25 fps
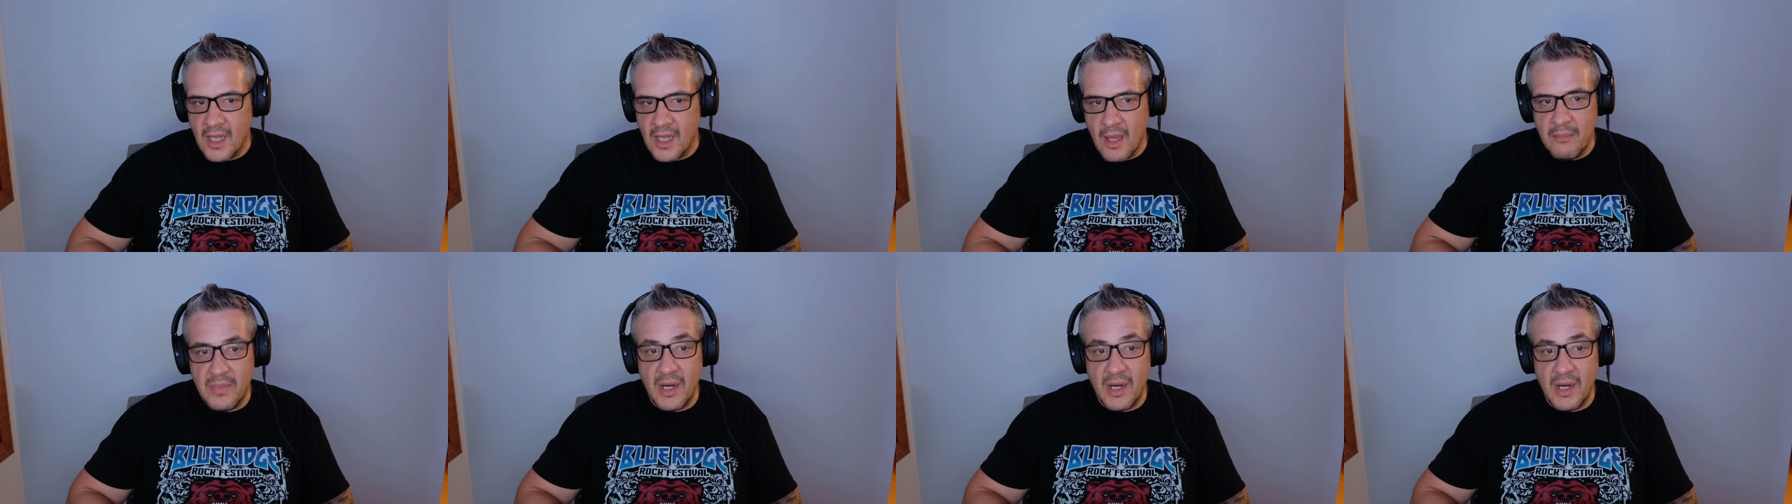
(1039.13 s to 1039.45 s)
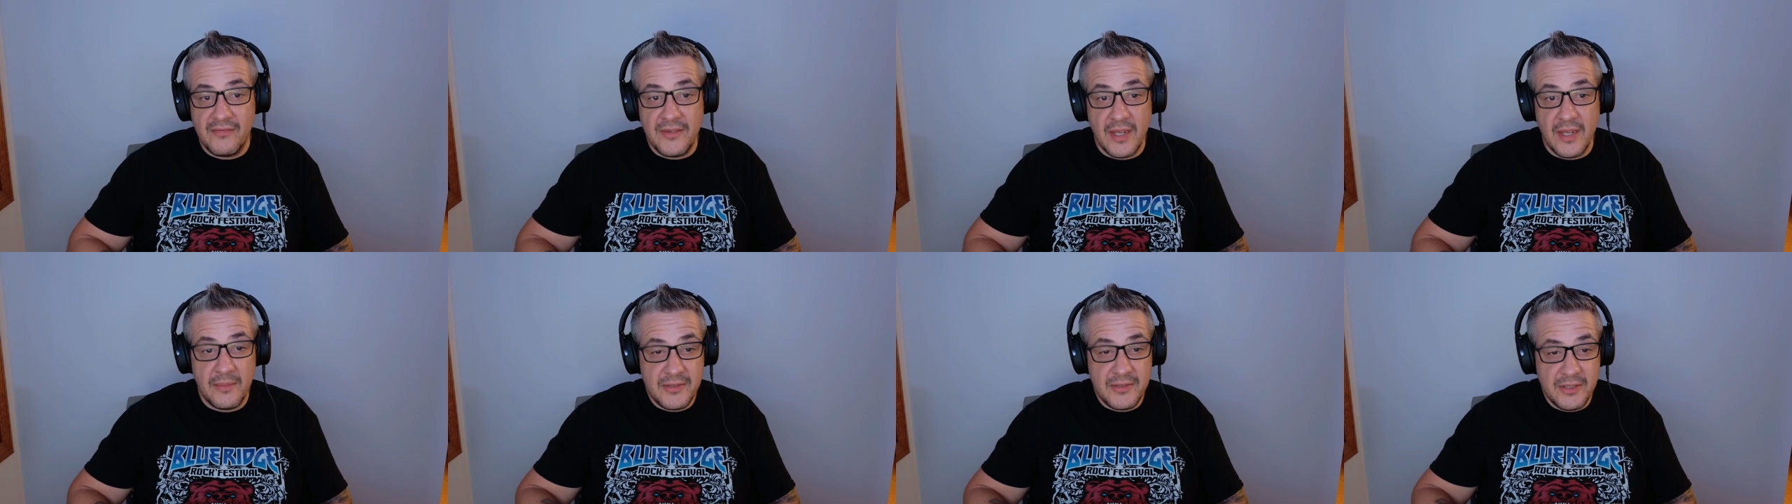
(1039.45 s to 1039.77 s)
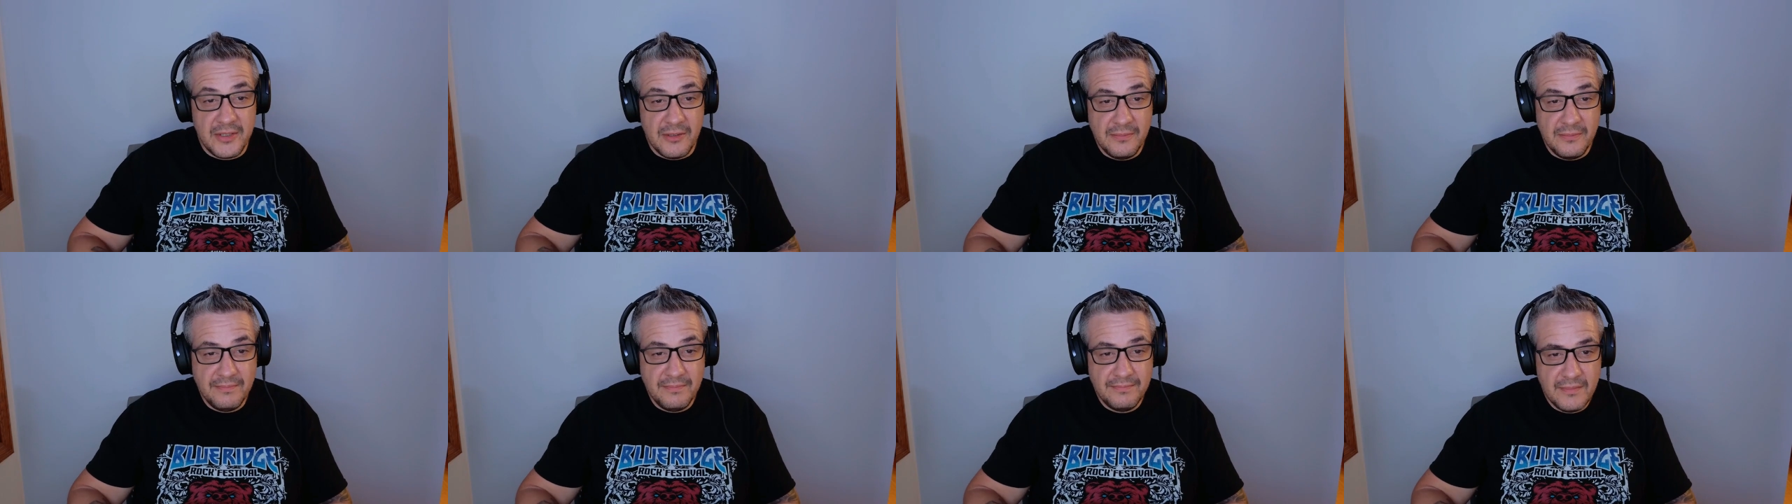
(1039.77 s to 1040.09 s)
puffed up
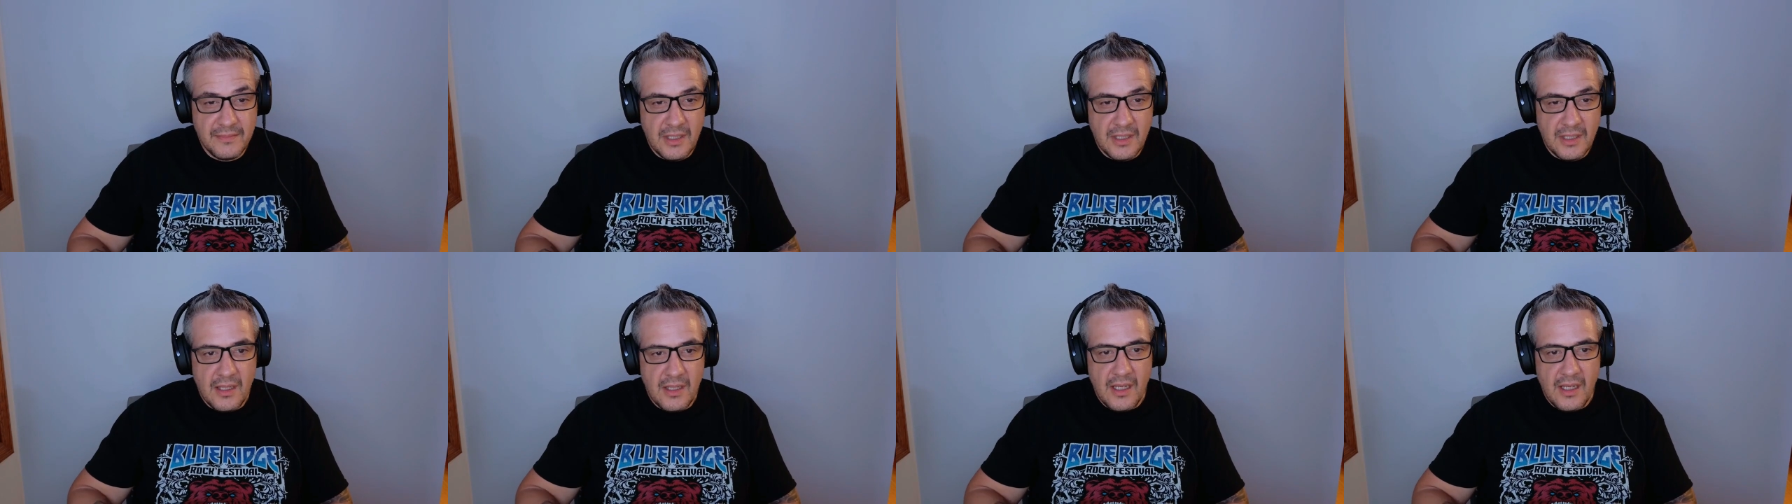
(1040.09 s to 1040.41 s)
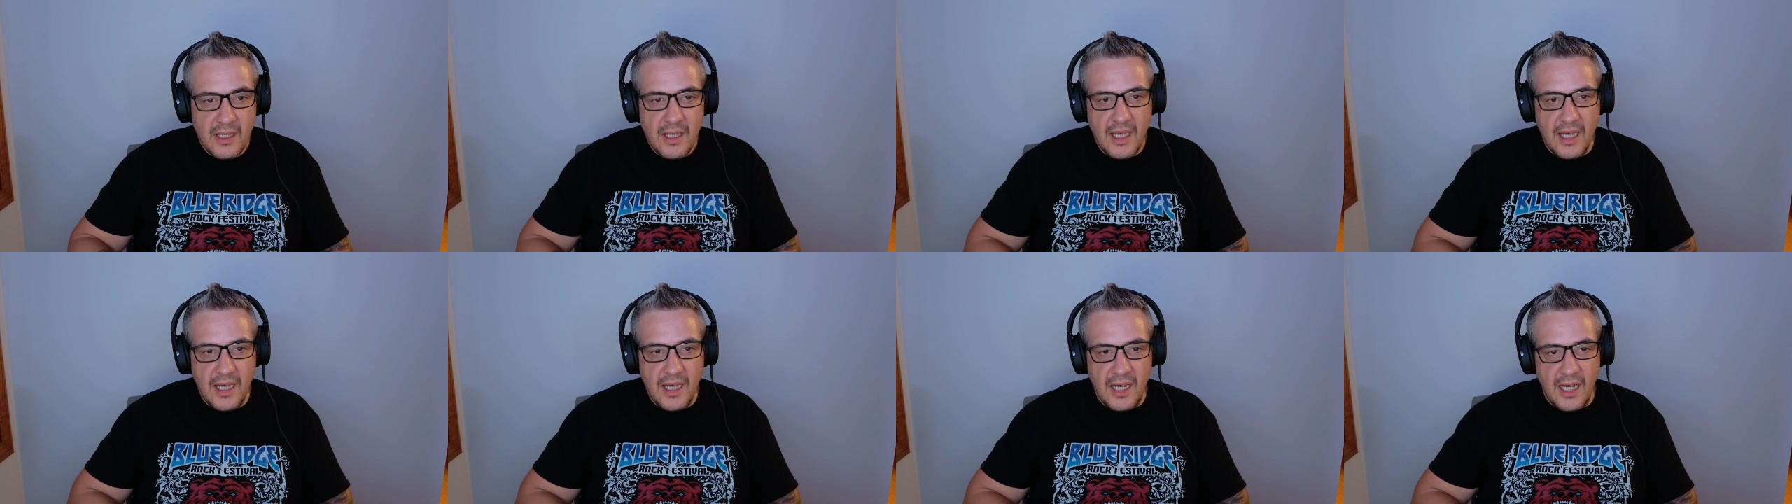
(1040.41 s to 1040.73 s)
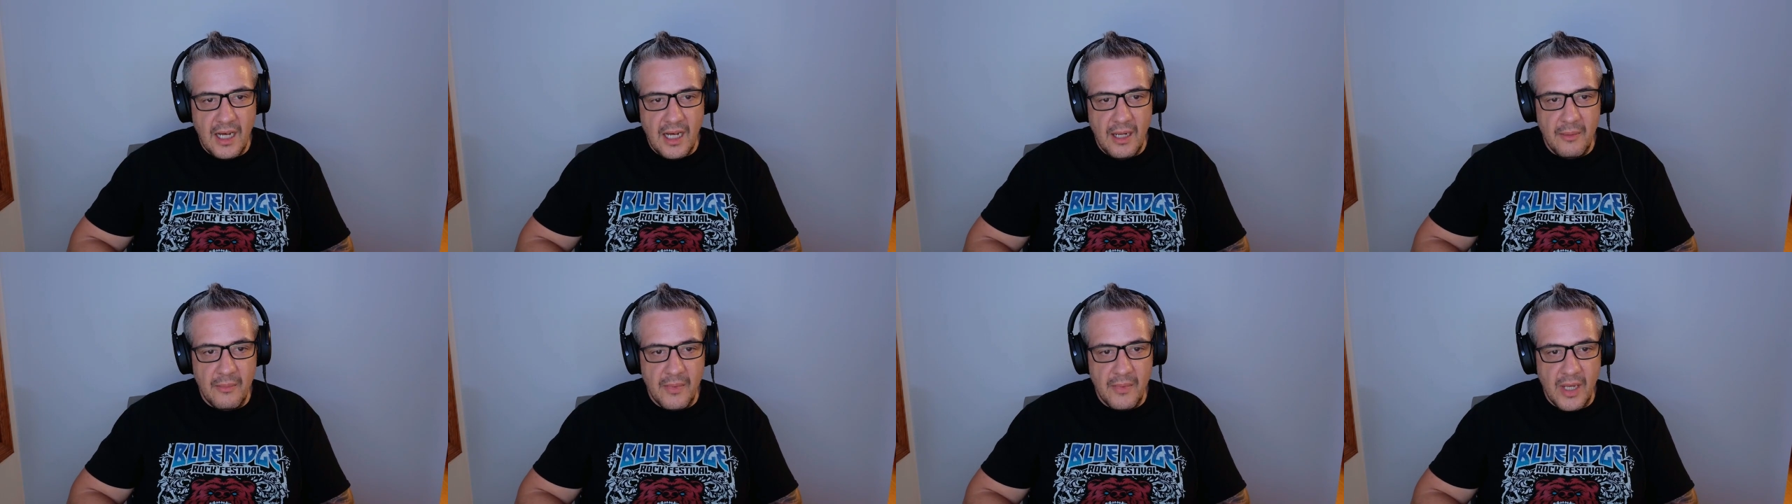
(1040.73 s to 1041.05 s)
to,
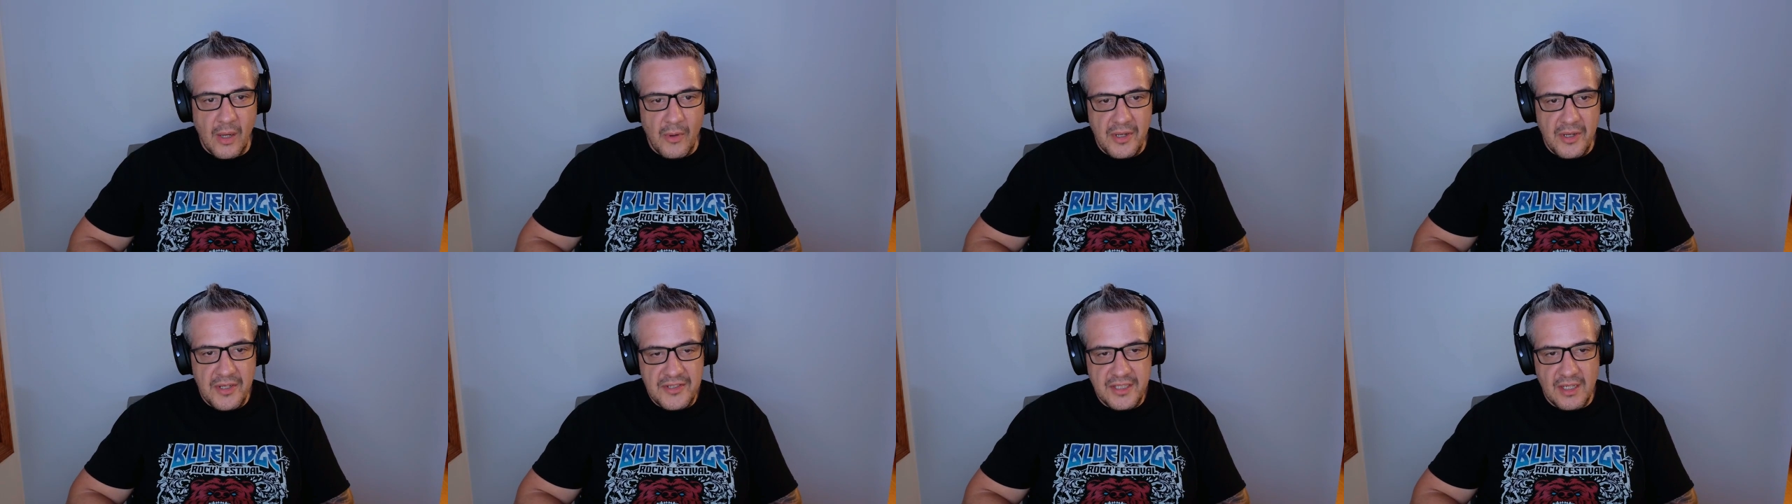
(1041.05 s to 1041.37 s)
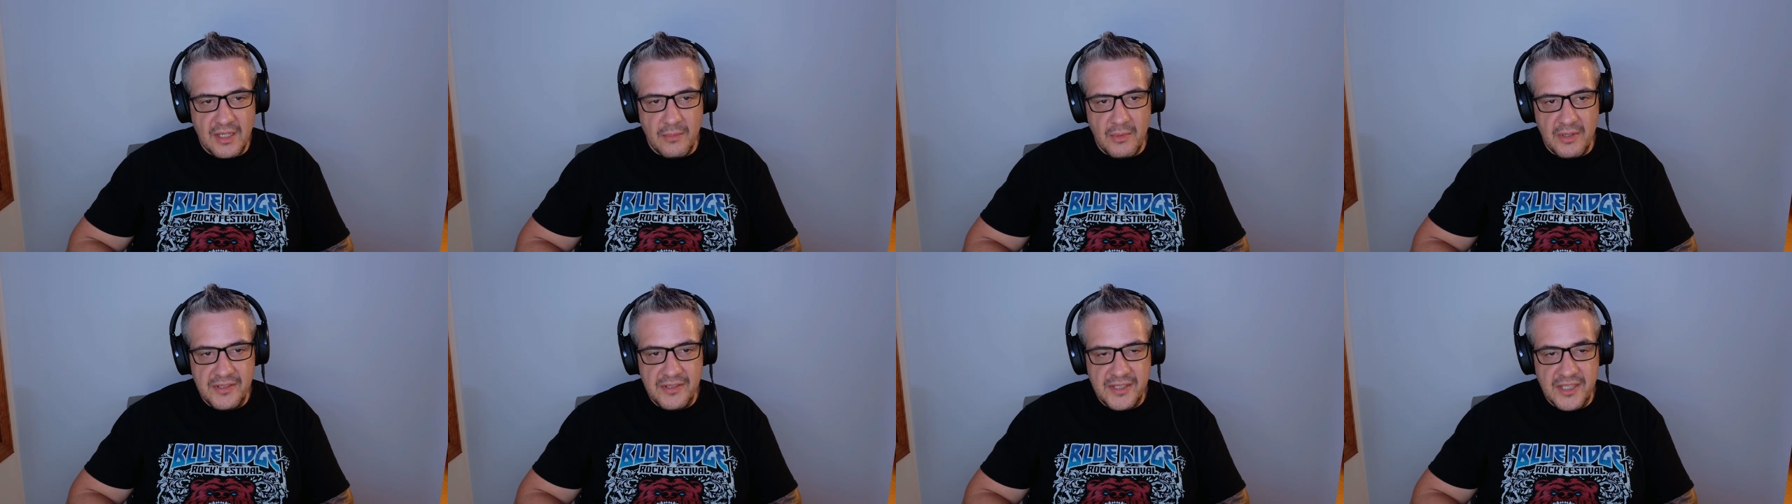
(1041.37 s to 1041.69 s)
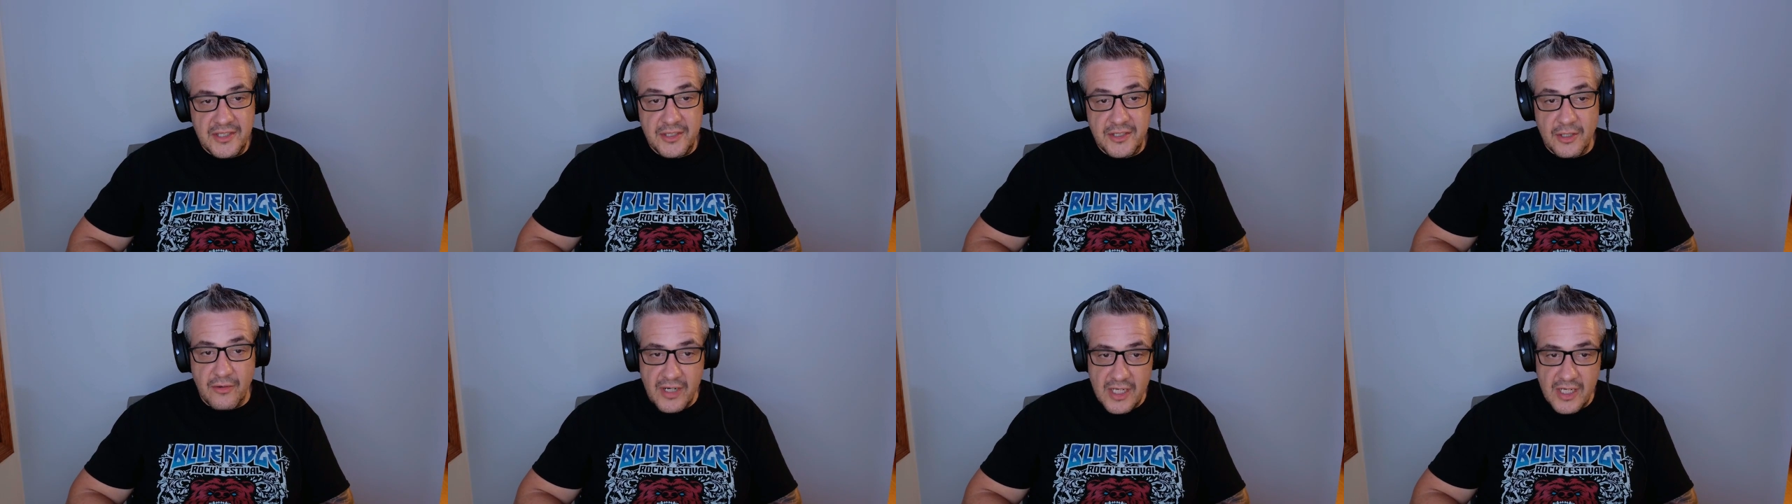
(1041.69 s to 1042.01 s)
and when someone
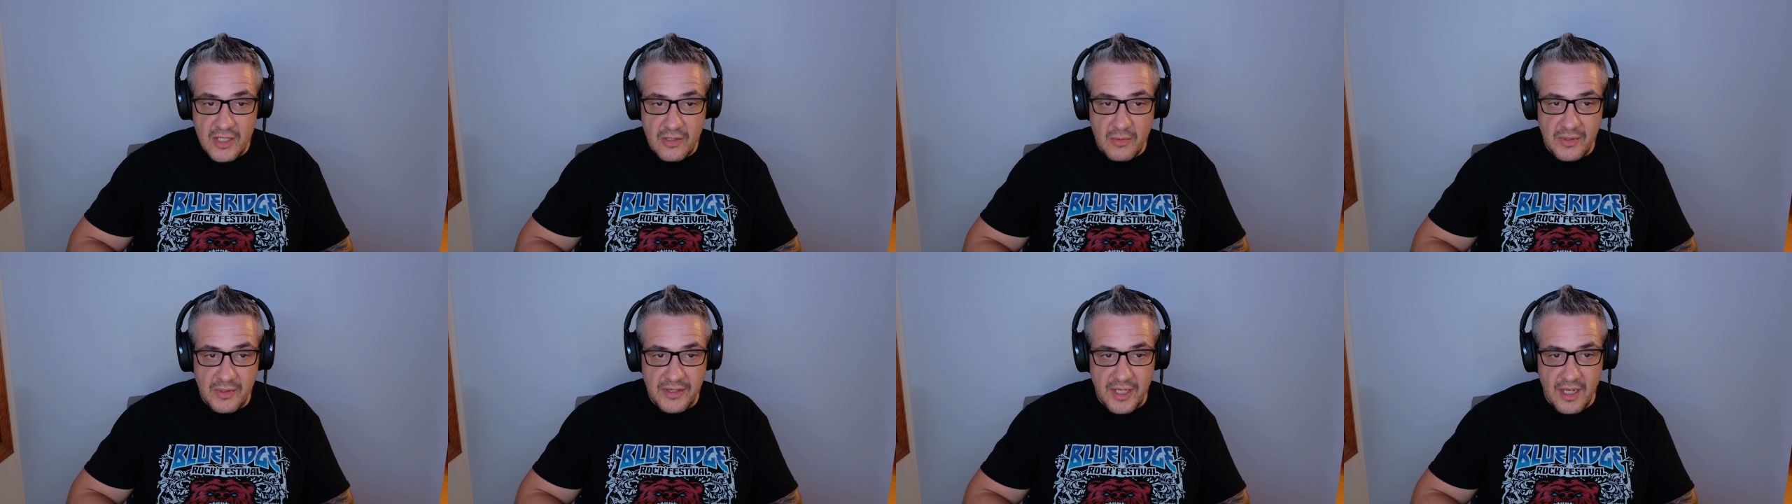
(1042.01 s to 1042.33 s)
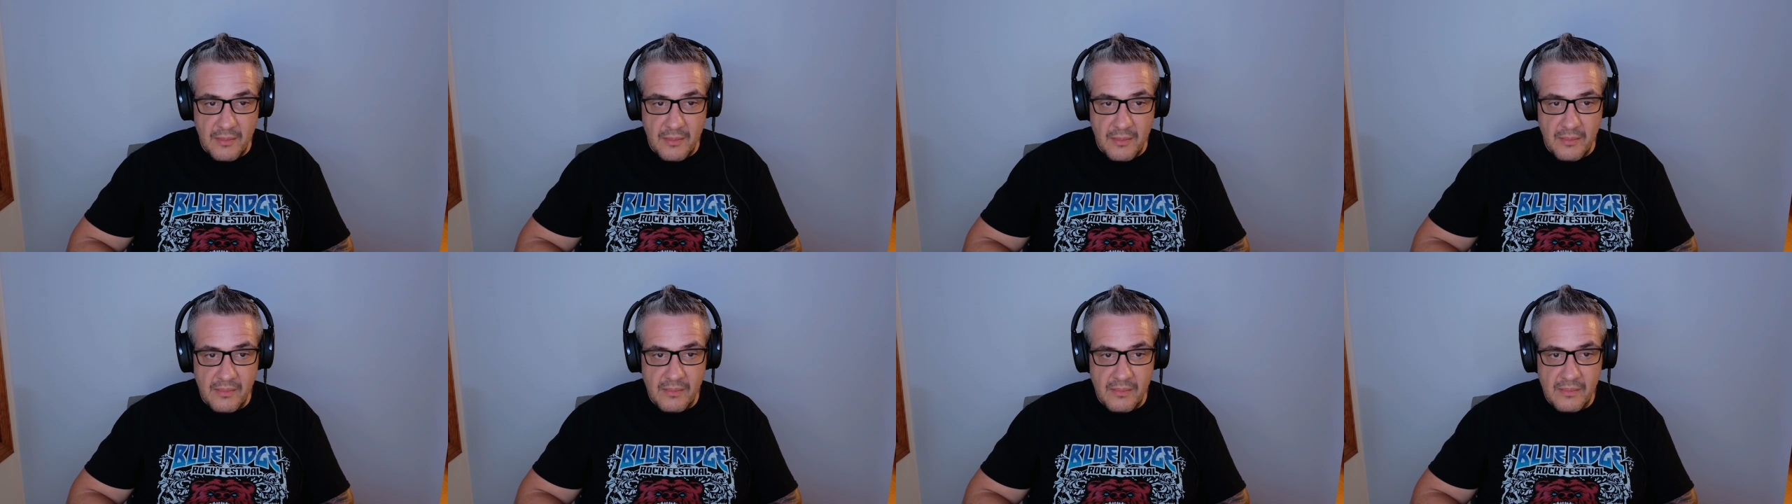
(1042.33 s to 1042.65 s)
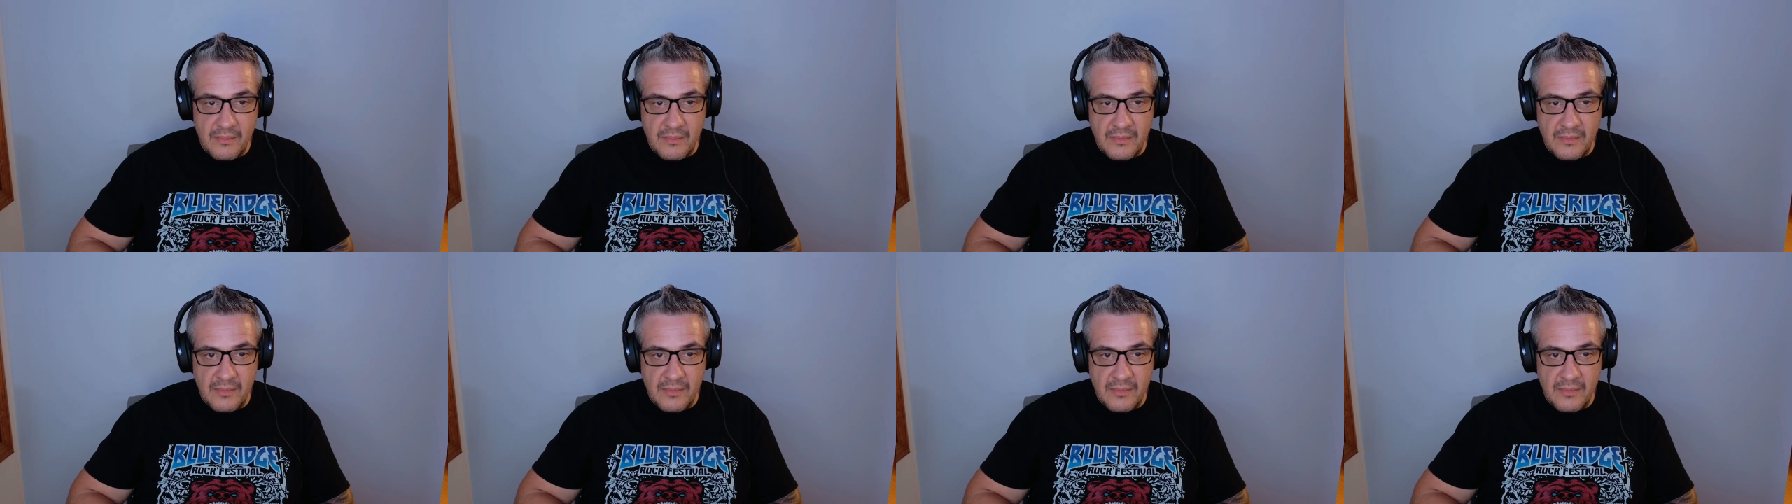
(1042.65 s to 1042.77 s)
disagrees with them,